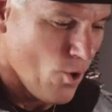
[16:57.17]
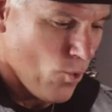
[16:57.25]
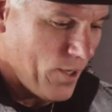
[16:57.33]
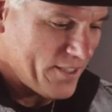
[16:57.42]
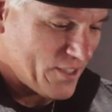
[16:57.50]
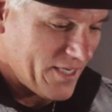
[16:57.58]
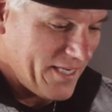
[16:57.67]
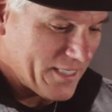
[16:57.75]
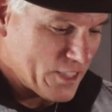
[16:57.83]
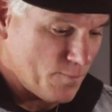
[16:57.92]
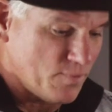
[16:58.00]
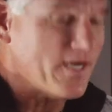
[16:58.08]
which
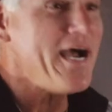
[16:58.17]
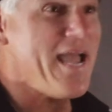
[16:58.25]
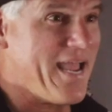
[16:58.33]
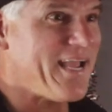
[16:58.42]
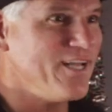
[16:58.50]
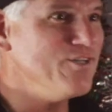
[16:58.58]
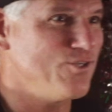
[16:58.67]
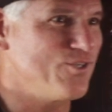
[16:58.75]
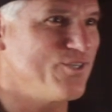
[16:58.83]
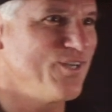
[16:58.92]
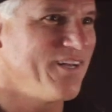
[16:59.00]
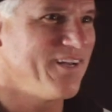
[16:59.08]

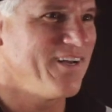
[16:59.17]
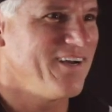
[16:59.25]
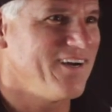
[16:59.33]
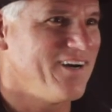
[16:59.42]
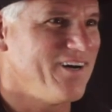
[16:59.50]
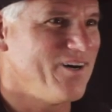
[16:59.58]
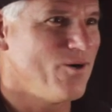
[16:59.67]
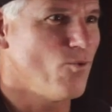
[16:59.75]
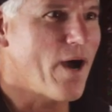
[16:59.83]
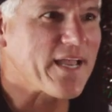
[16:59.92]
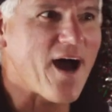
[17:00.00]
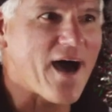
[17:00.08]
explains
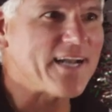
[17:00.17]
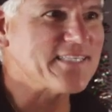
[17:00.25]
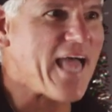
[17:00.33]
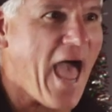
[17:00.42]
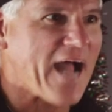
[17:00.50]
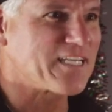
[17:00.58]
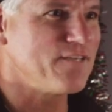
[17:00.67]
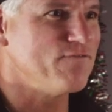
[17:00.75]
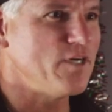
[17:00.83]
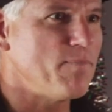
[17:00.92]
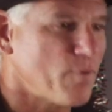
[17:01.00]
why God is actively